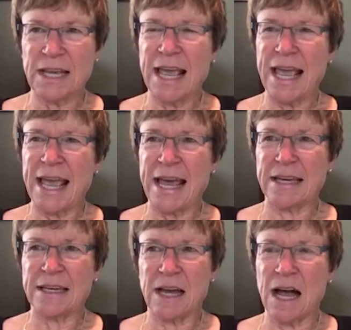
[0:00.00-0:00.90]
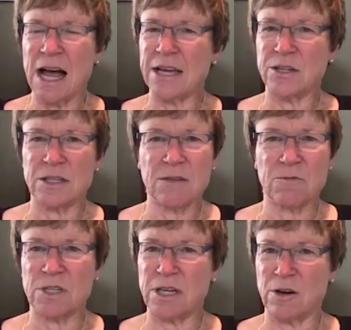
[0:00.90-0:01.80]
And it
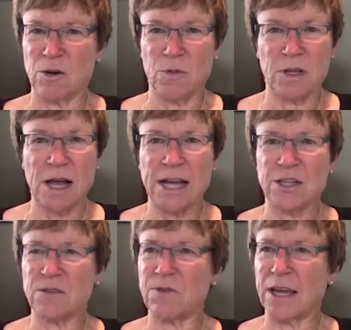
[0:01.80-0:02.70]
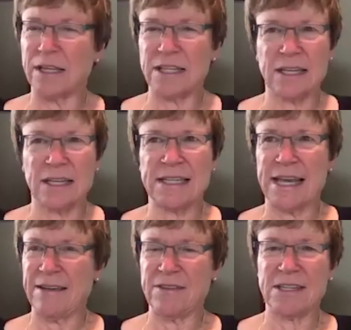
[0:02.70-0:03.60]
was terrible. I just finally said,
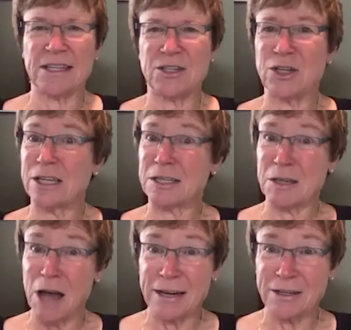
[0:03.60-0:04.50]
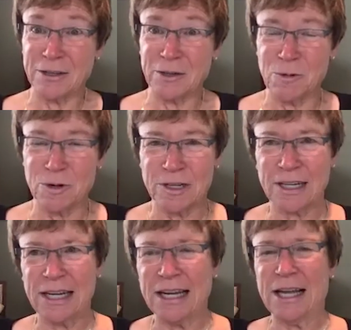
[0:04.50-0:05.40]
Dave, this is just not going to work.
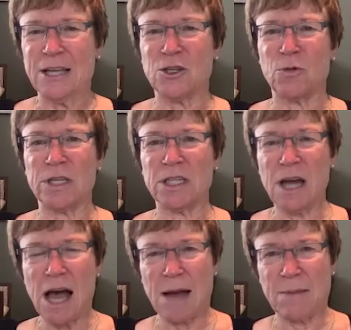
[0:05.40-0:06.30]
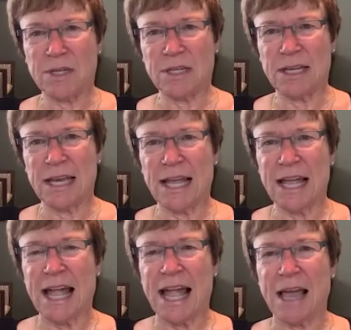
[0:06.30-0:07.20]
So we stopped
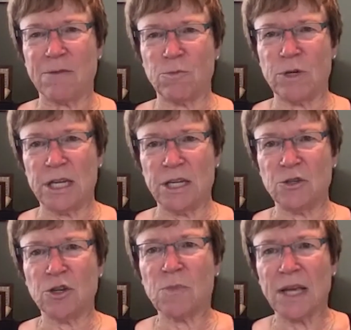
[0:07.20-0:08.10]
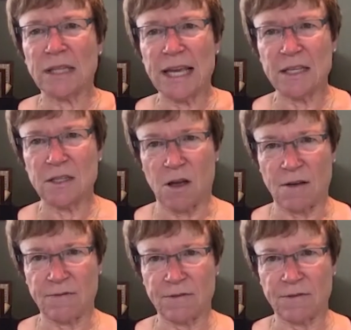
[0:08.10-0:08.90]
and we took my legs off.